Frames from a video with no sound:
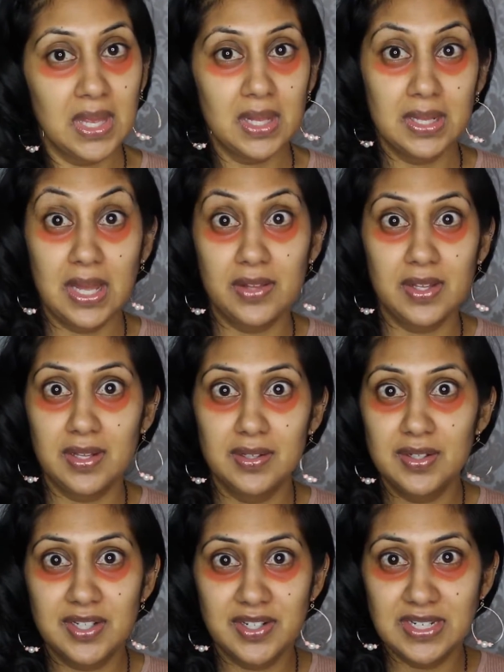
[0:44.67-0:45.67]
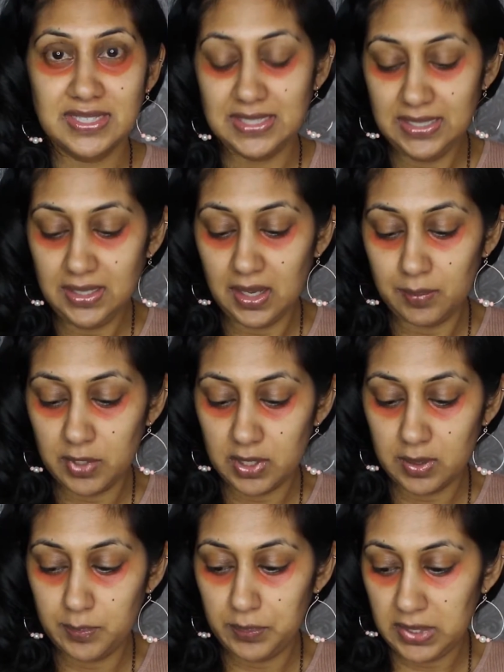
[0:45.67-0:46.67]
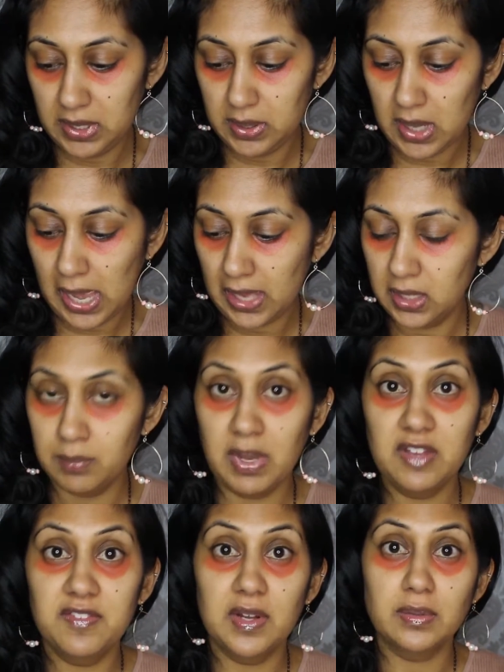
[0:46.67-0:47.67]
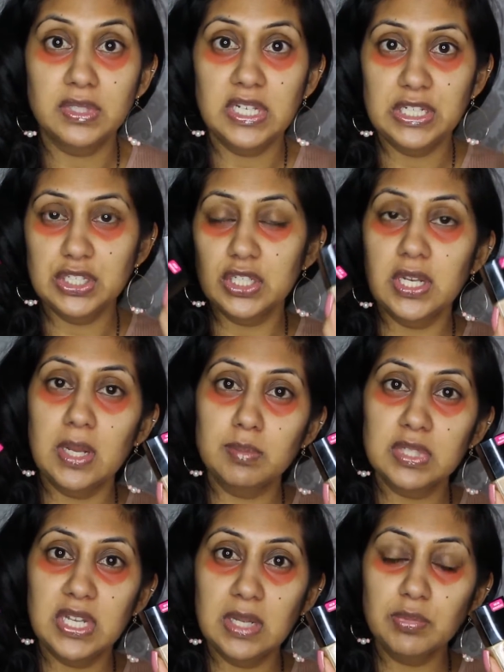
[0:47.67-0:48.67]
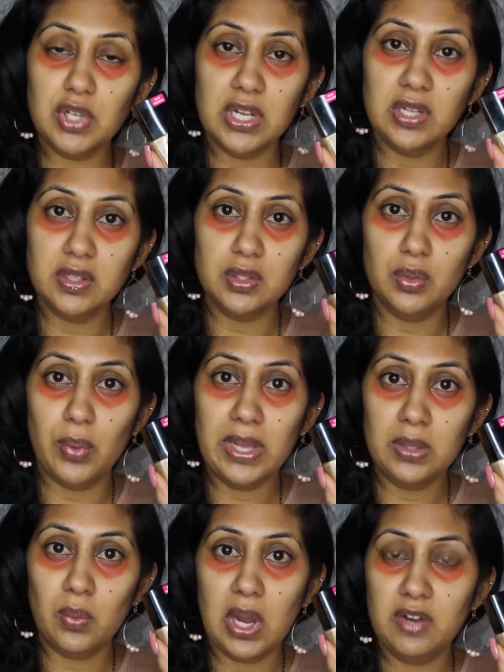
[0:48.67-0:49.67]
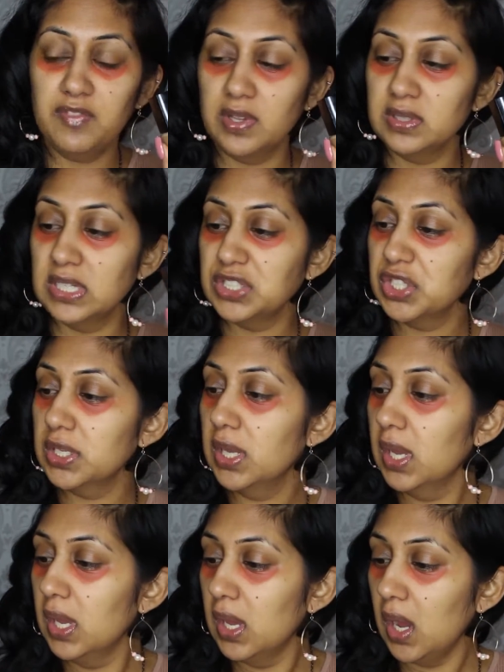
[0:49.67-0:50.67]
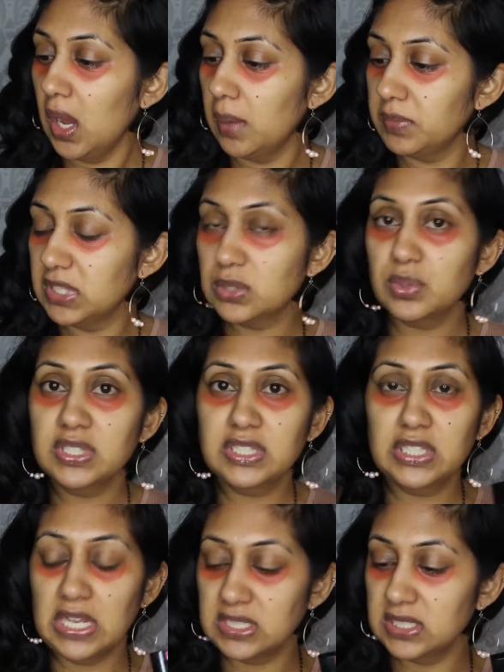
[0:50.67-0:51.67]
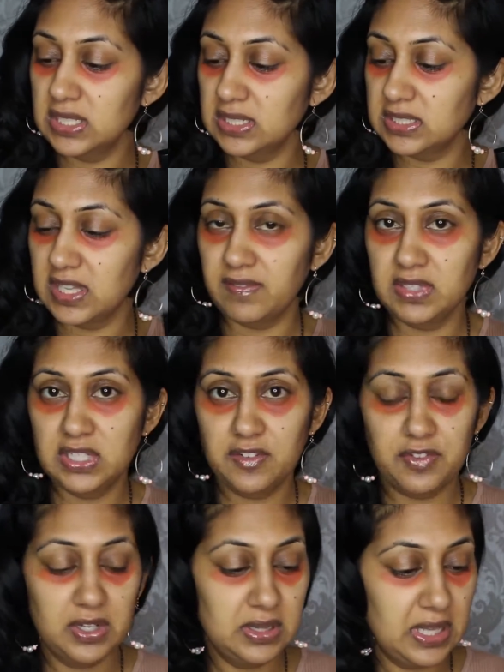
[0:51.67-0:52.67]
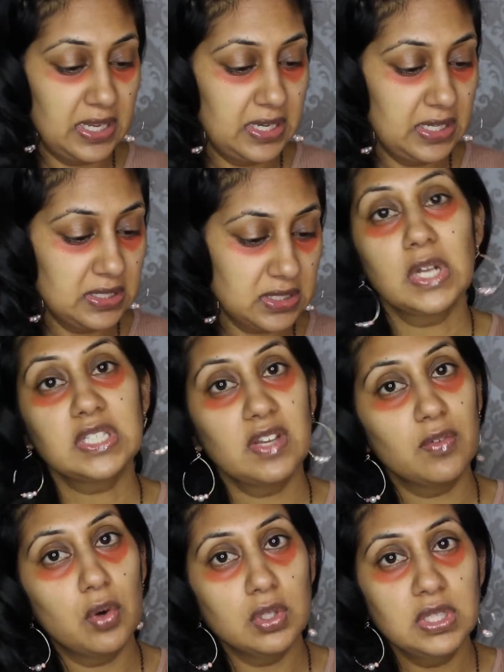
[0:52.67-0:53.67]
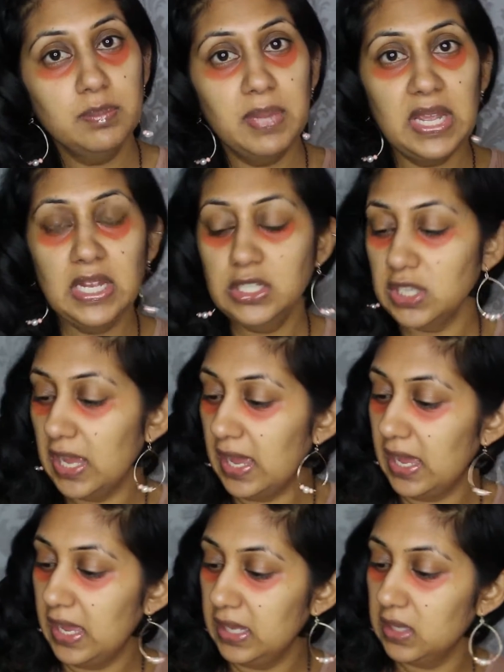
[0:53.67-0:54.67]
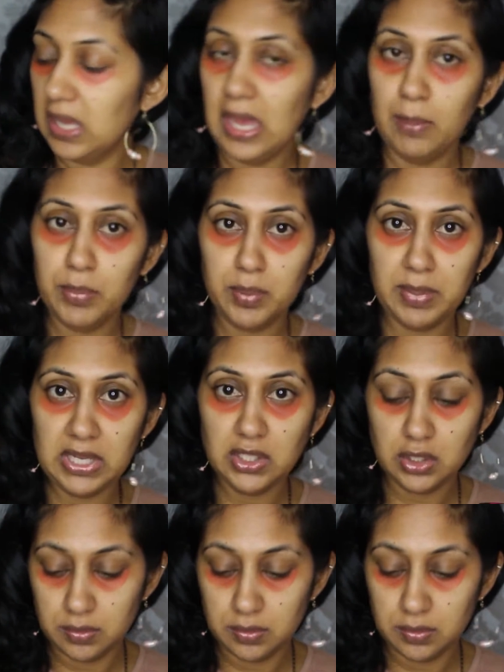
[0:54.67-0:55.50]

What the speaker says: Now that I look crazy, I'm going to be adding my foundation. And today I'm trying out the new Wet n Wild foundation. These were tested in 7 different lightings. So I have Golden Beige and Amber Beige.